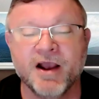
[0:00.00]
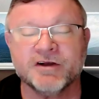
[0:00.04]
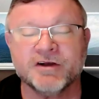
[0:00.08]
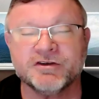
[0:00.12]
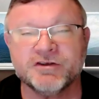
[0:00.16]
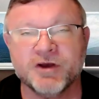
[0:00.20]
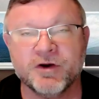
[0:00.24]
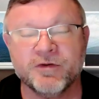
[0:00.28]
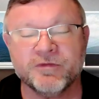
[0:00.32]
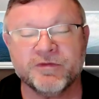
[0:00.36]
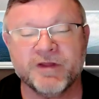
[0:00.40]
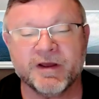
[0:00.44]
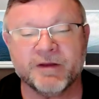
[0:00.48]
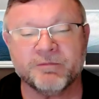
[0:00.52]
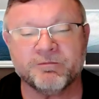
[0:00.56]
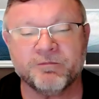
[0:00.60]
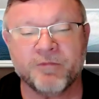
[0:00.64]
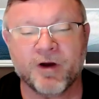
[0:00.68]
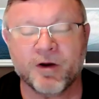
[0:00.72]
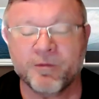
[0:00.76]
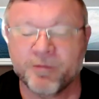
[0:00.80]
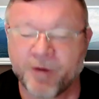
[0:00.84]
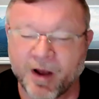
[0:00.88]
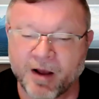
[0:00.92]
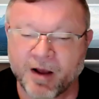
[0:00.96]
So they
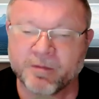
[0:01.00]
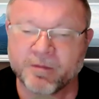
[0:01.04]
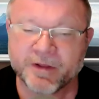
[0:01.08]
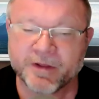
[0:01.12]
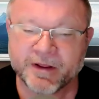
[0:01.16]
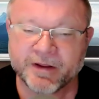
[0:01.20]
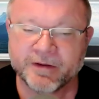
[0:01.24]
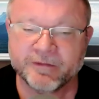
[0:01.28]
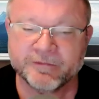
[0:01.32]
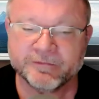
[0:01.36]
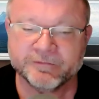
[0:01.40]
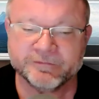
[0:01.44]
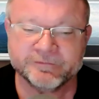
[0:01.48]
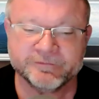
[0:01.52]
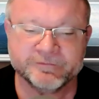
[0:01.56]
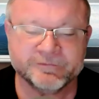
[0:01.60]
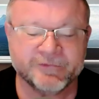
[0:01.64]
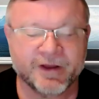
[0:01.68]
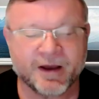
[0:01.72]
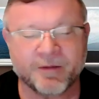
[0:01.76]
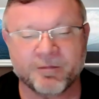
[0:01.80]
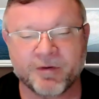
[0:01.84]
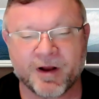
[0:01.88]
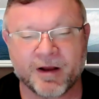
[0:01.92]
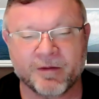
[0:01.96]
are
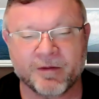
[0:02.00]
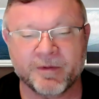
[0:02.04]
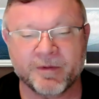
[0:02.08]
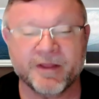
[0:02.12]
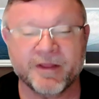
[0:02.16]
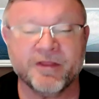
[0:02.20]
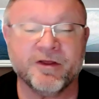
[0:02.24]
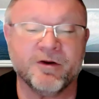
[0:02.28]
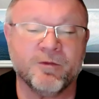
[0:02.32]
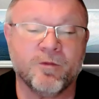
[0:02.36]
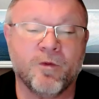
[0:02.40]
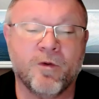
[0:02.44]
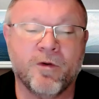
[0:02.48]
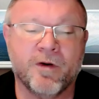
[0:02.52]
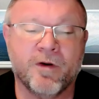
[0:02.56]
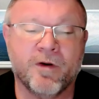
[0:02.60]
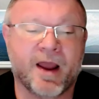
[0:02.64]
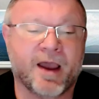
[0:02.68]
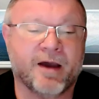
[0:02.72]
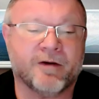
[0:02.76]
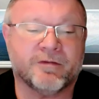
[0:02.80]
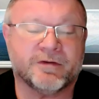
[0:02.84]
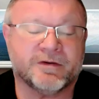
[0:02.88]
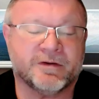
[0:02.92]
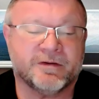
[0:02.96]
they're worn
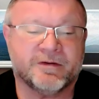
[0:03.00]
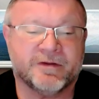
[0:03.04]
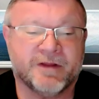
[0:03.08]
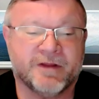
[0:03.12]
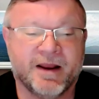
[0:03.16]
out.